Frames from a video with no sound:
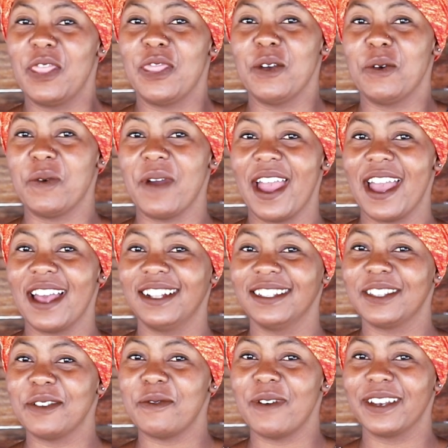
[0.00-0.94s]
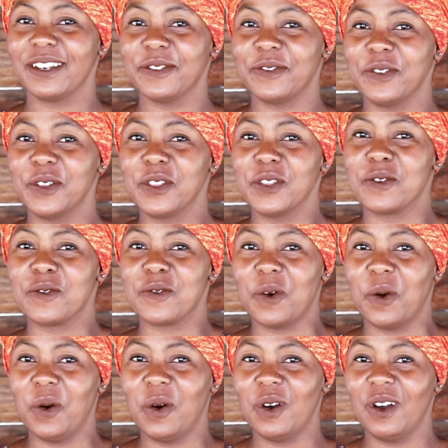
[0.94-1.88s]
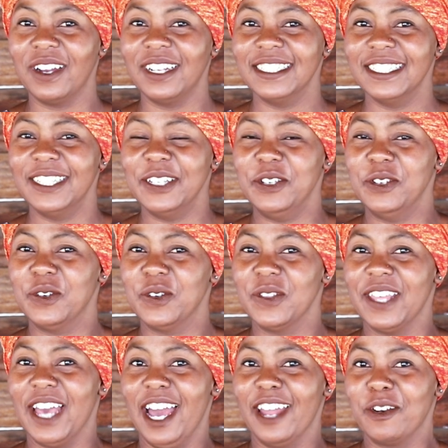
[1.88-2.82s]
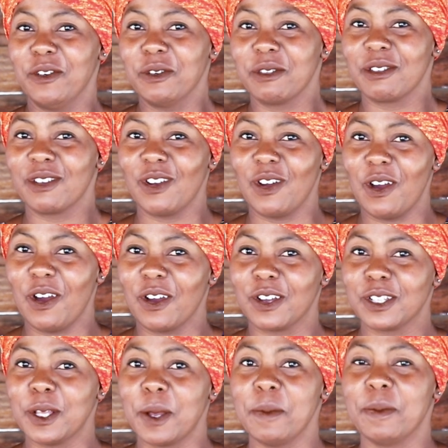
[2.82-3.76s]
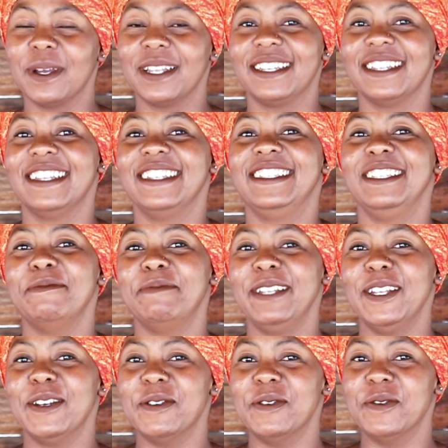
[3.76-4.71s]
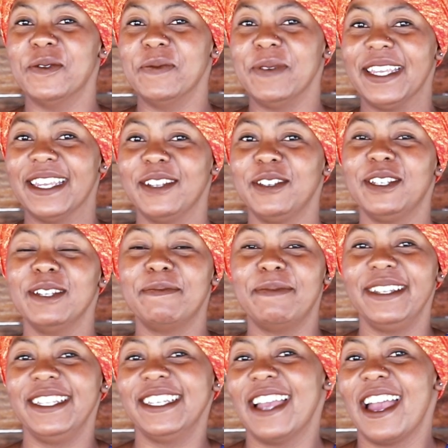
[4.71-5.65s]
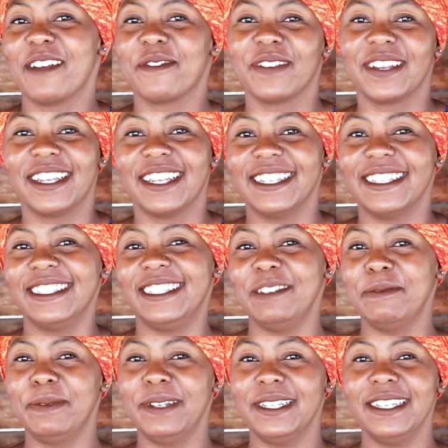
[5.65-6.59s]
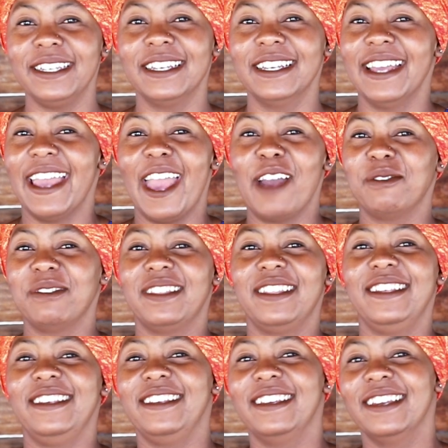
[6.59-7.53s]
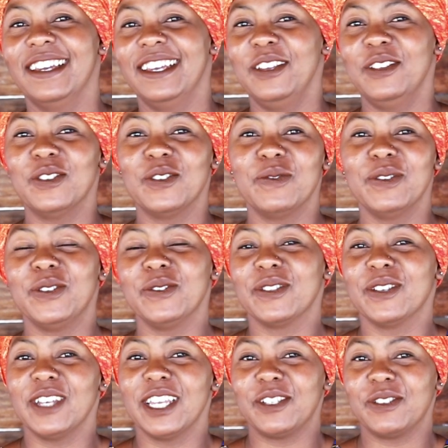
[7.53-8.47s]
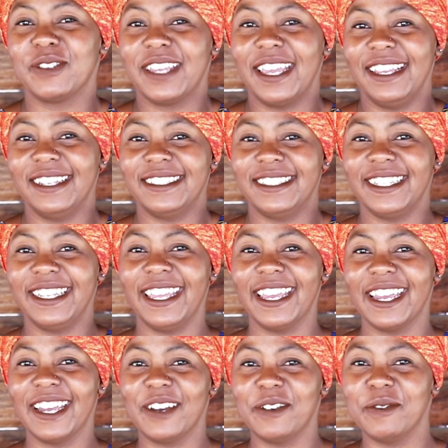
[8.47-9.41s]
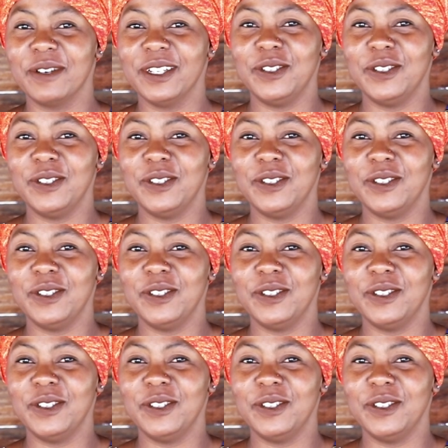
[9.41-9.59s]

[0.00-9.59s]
the wild, the wonderful, the raw, the unorthodox, but deeply homey, deeply African, deeply healthy. We do the education here,